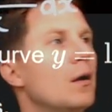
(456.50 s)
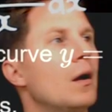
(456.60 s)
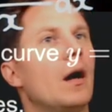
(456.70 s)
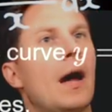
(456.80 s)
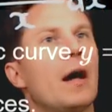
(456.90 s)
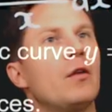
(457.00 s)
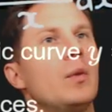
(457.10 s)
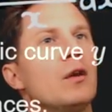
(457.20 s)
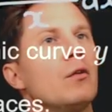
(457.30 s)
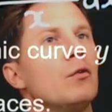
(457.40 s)
uh, x
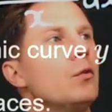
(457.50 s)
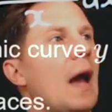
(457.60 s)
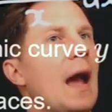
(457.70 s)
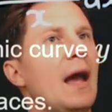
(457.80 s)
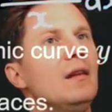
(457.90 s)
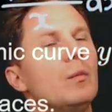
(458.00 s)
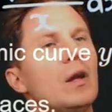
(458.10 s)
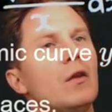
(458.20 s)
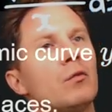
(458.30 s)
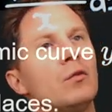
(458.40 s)
being root 8
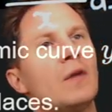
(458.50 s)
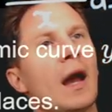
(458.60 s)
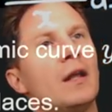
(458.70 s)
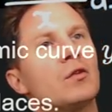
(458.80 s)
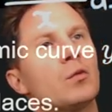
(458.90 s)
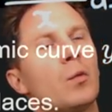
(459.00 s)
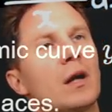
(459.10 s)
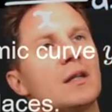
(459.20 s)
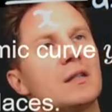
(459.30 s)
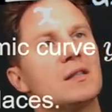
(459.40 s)
means root 8
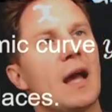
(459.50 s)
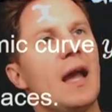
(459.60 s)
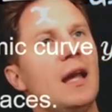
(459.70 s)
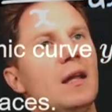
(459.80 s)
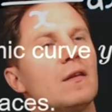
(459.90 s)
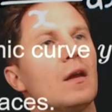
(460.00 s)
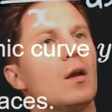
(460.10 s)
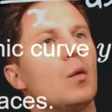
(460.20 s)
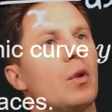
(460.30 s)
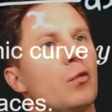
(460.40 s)
squared, that's 8,
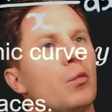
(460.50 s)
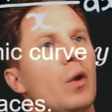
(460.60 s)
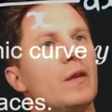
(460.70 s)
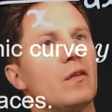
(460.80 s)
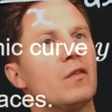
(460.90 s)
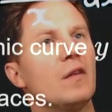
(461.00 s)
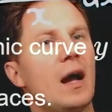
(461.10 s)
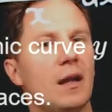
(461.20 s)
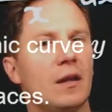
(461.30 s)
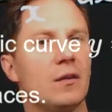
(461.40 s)
plus 1, that's
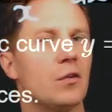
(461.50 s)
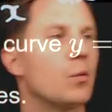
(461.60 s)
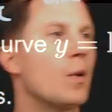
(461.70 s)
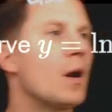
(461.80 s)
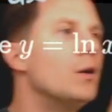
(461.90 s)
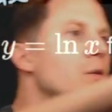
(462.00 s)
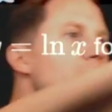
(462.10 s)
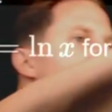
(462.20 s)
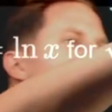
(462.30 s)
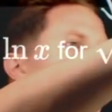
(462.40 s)
9, under the square root,
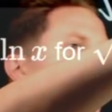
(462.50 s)
that's